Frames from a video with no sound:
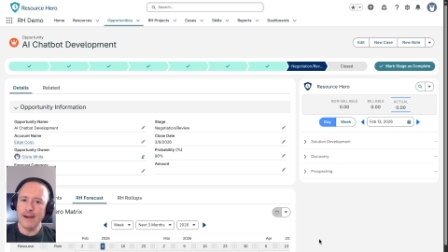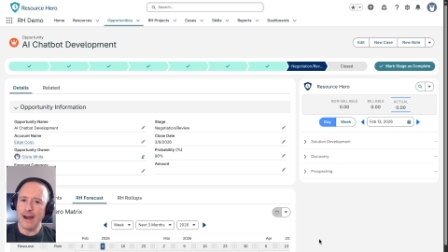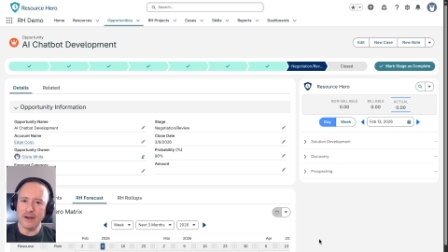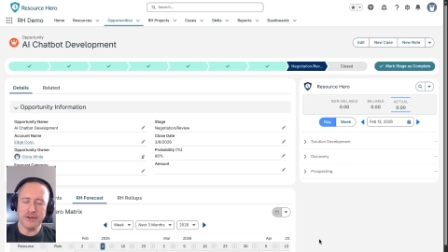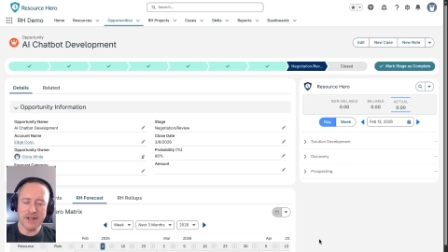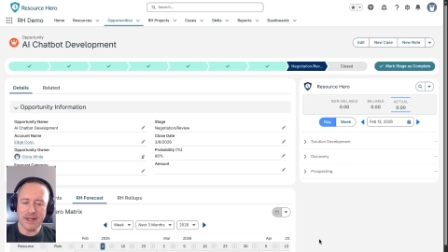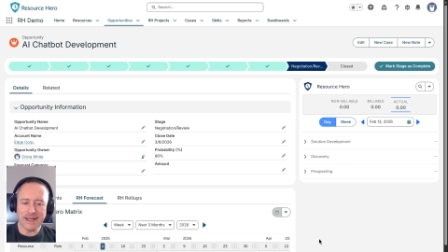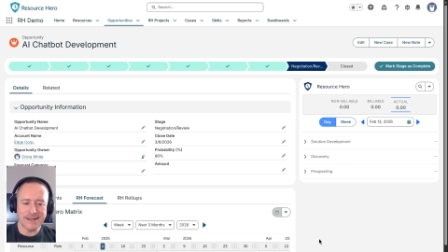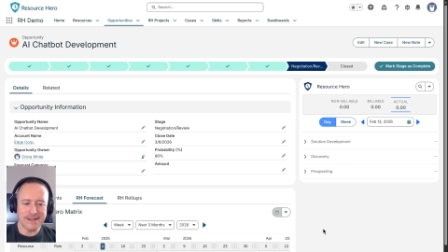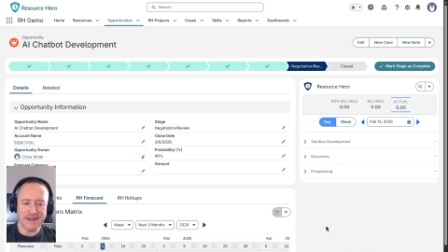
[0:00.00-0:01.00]
I don't need a
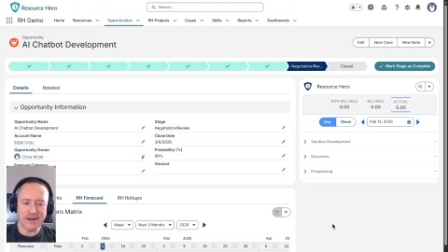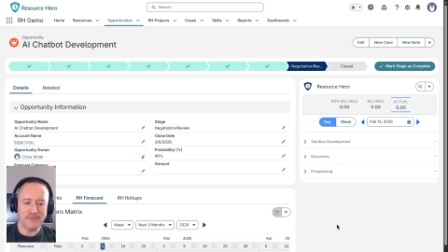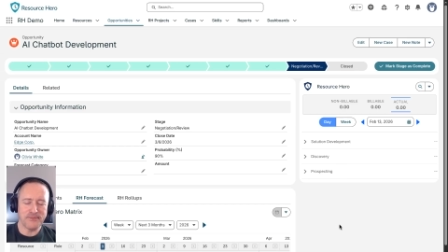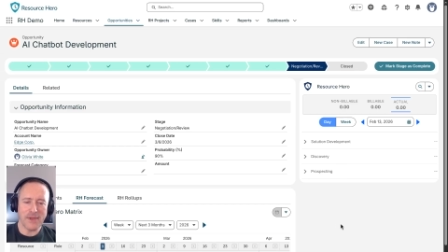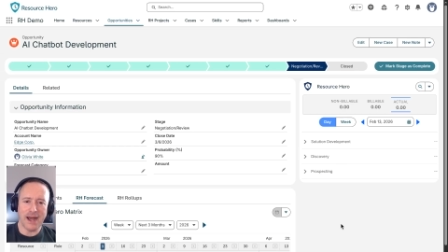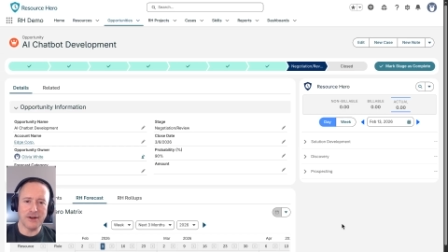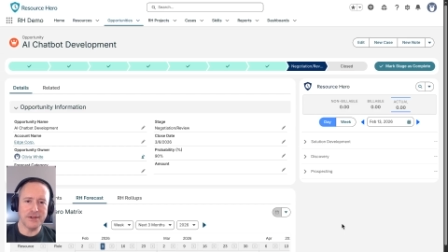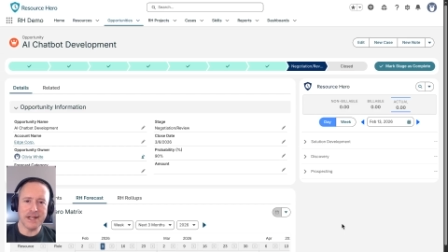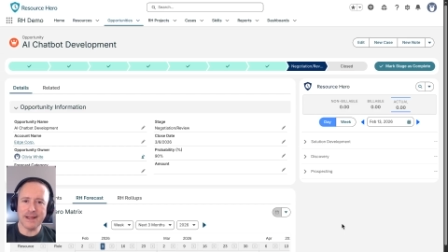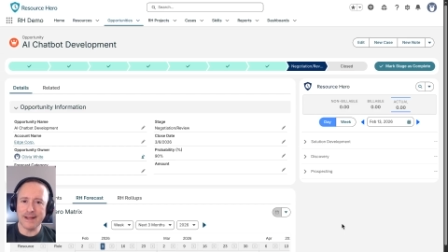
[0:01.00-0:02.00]
lot of detail. I don't
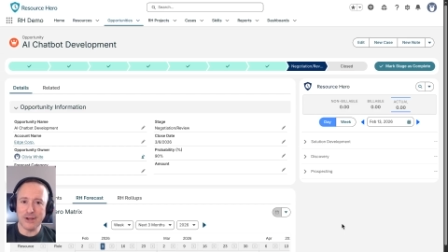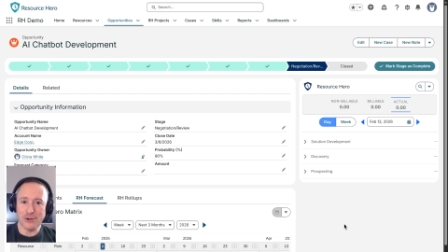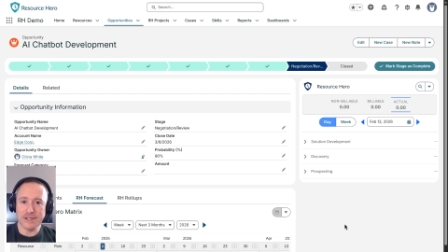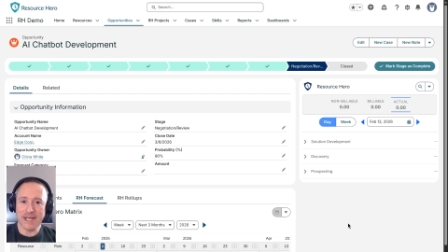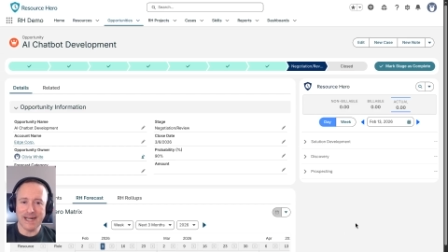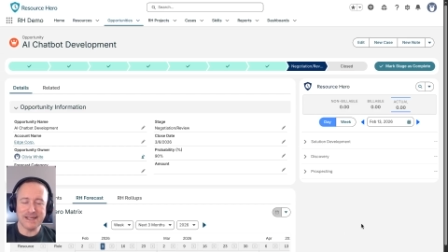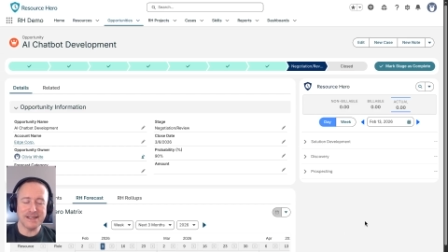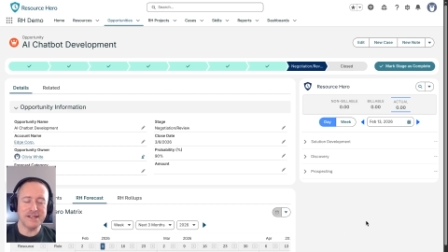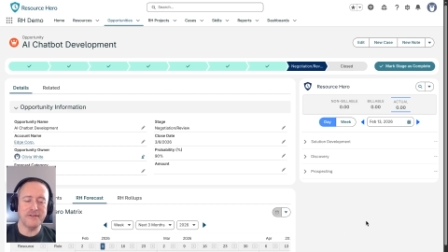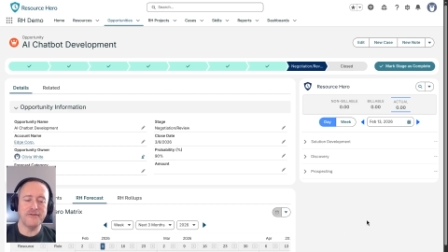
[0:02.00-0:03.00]
need a lot of notes. I
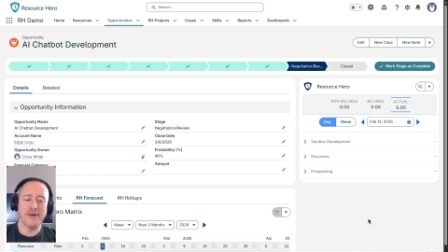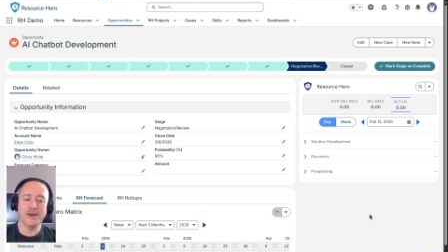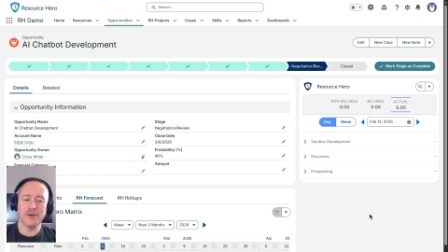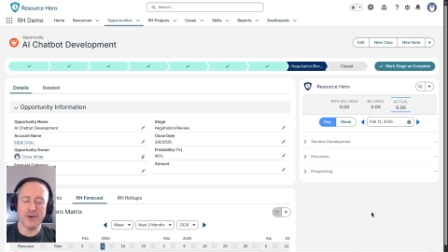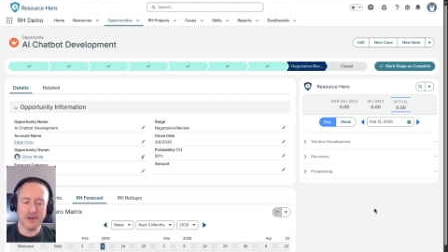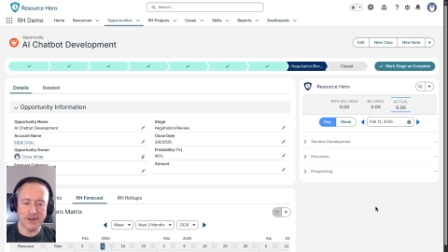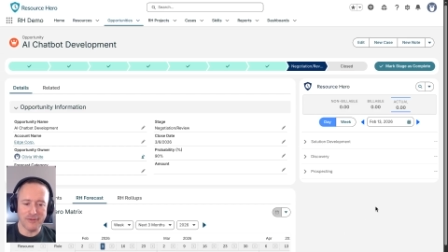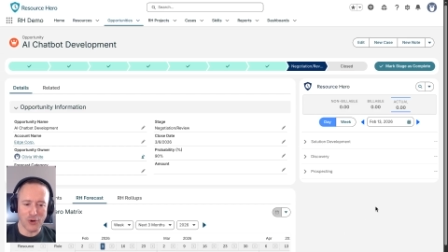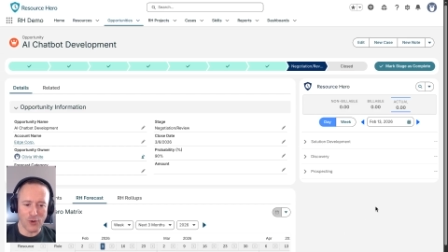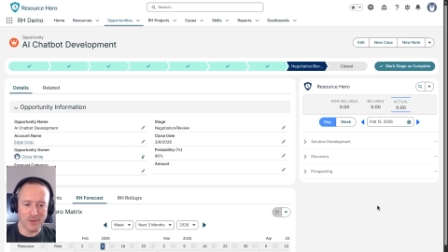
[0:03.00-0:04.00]
just need to very quickly
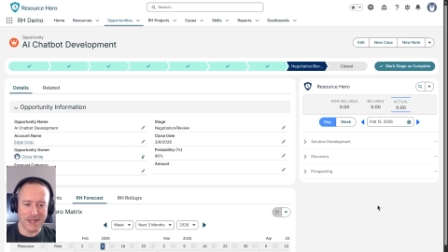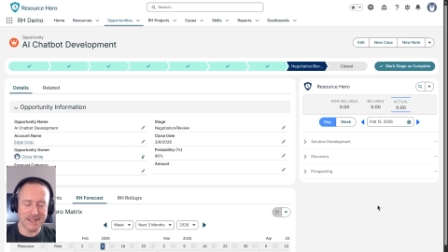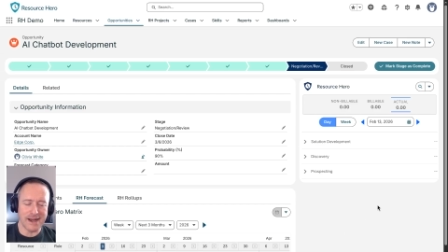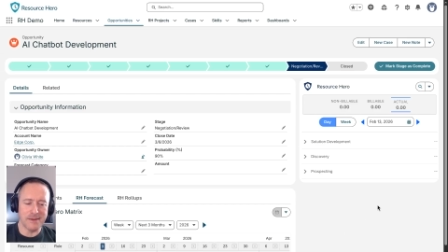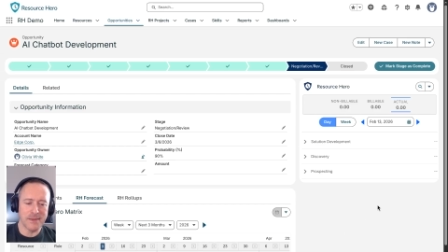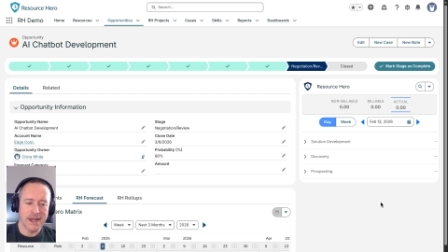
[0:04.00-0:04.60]
record my time.